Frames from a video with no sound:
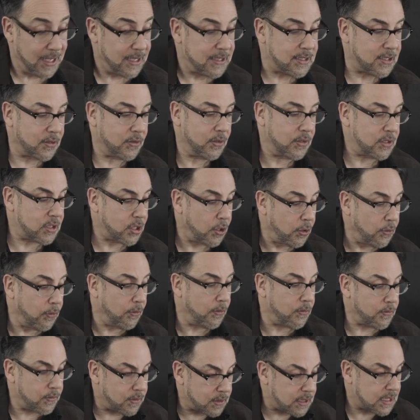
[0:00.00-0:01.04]
So the
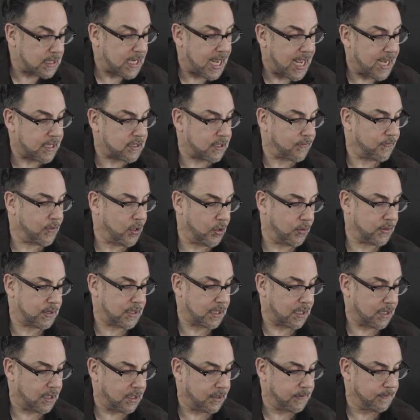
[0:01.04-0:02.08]
two stacks of
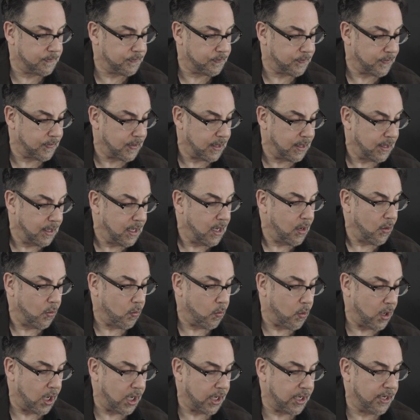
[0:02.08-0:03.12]
notes are
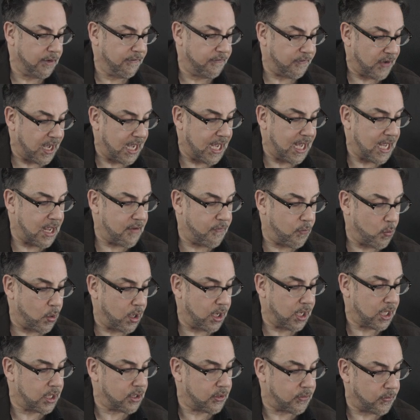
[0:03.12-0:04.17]
1, 5,
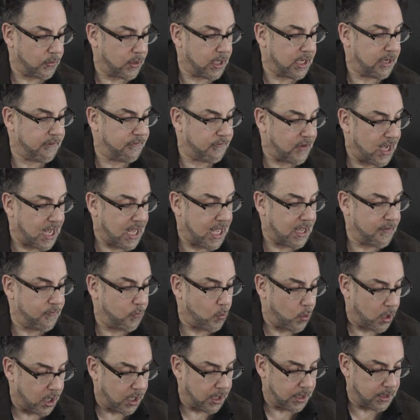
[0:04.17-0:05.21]
1, 3,
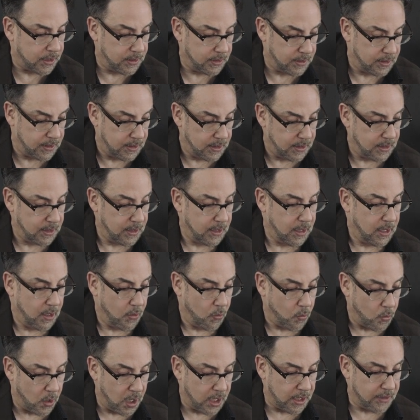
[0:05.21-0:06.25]
5, 1,
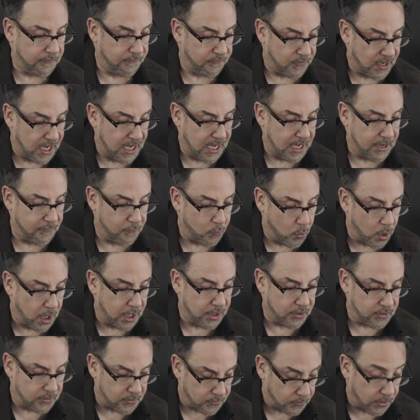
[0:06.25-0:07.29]
1, 5,
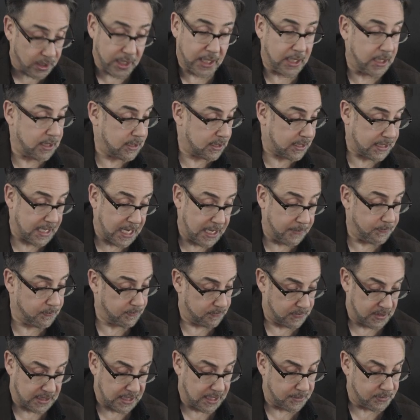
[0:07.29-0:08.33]
1, 3.
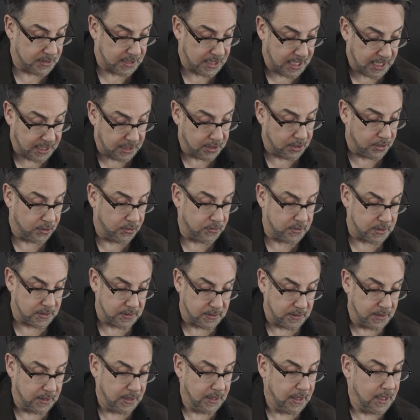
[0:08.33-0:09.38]
Same stack of
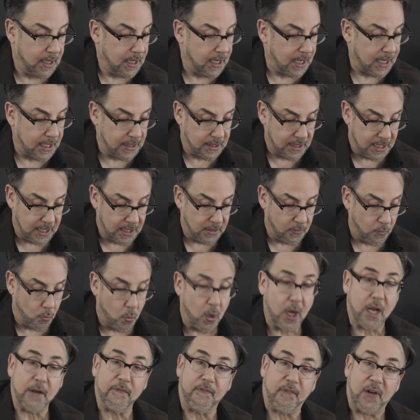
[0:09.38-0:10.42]
notes. And then
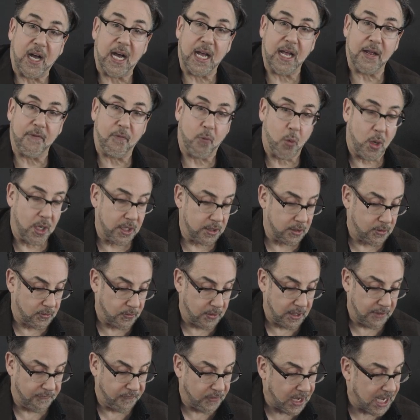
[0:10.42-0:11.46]
1, 5, 1,
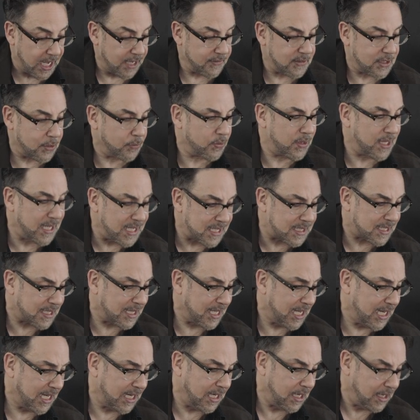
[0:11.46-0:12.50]
3, 5. So this
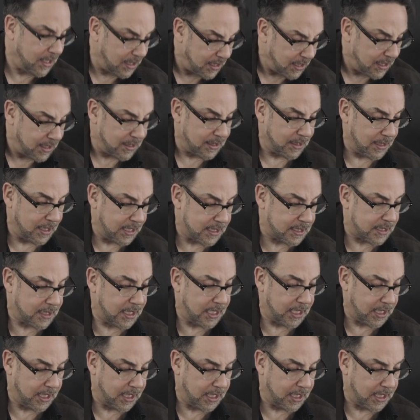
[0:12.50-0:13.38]
thing, and this